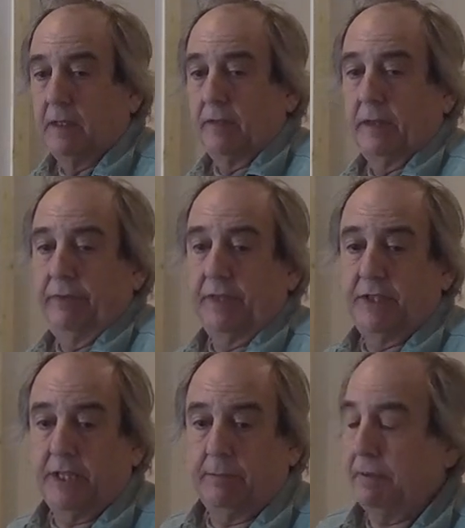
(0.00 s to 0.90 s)
going to
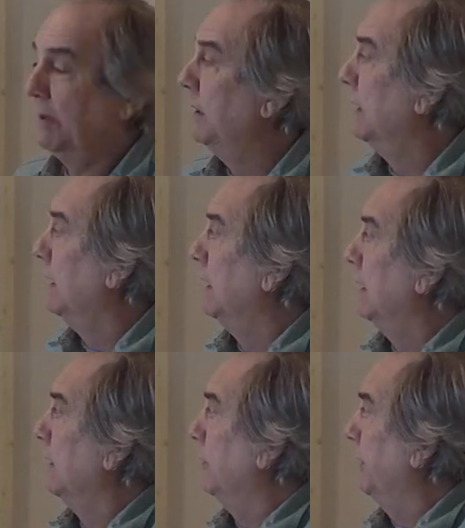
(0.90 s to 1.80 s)
finish up
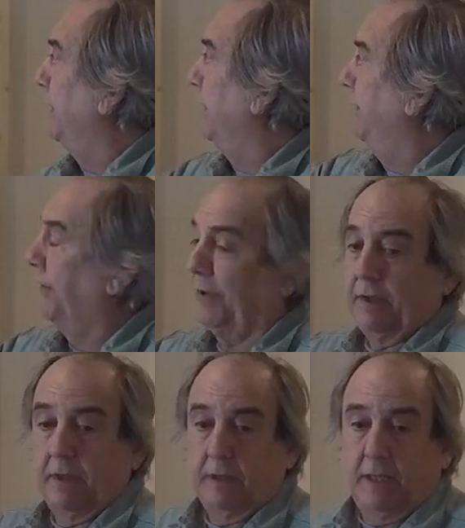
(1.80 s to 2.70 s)
with this
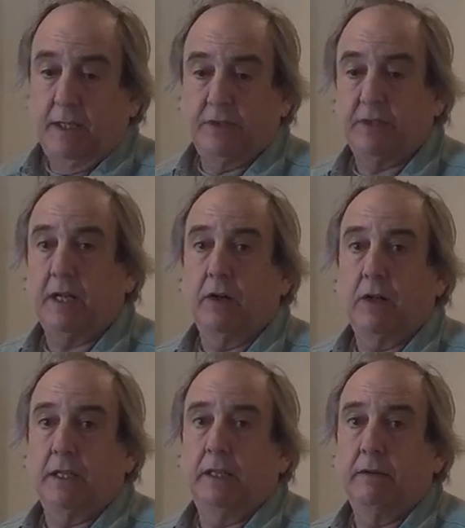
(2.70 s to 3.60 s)
cases
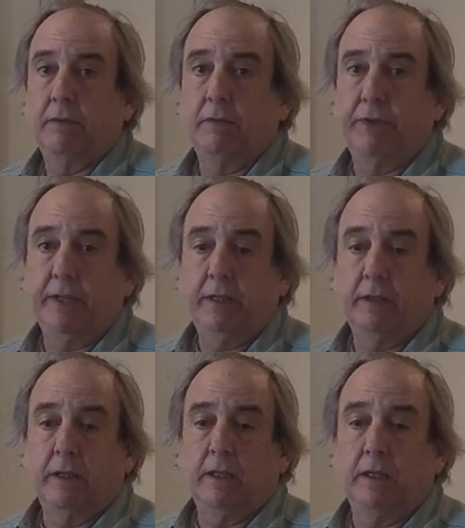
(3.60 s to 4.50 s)
hierarchy thing,
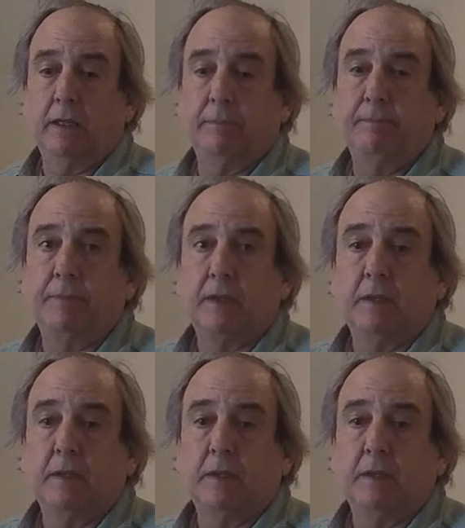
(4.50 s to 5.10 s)
and